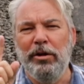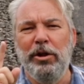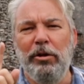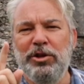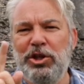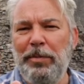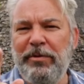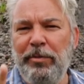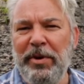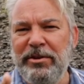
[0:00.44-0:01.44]
No chips
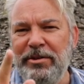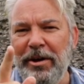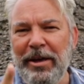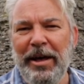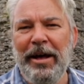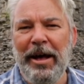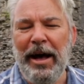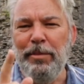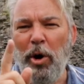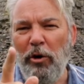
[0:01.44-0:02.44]
for me today,
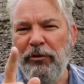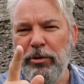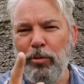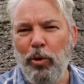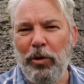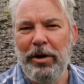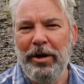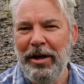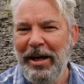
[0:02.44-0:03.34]
I'm off on a walk.